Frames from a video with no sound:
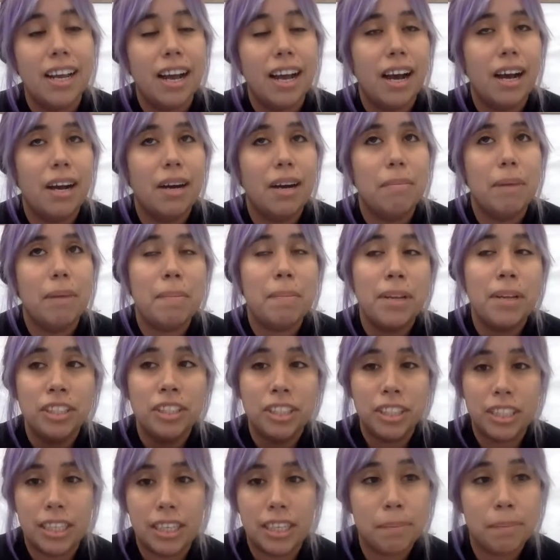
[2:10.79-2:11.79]
I
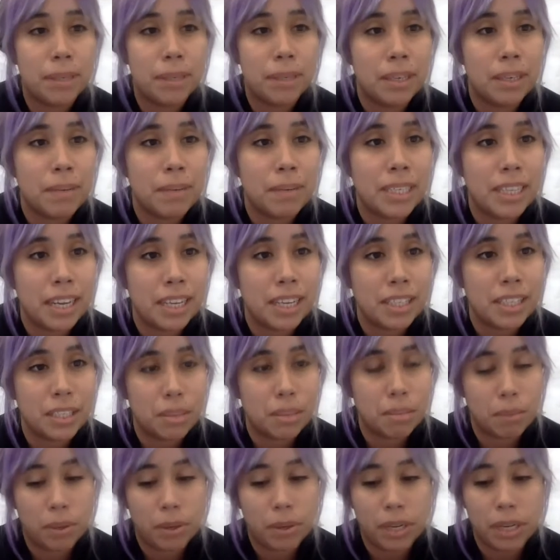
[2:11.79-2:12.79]
mentioned it a bit in my
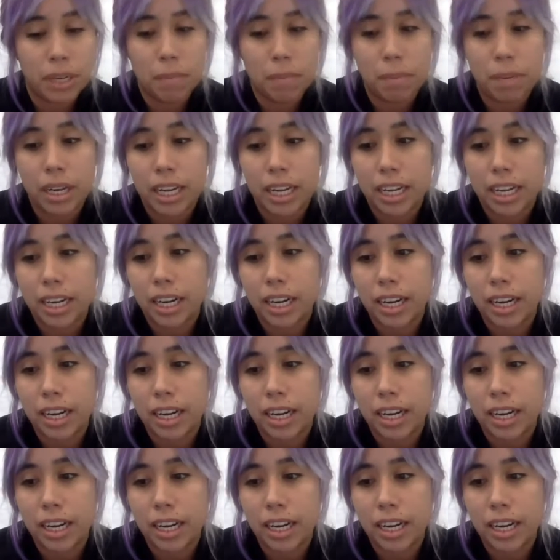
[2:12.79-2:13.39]
testimony, but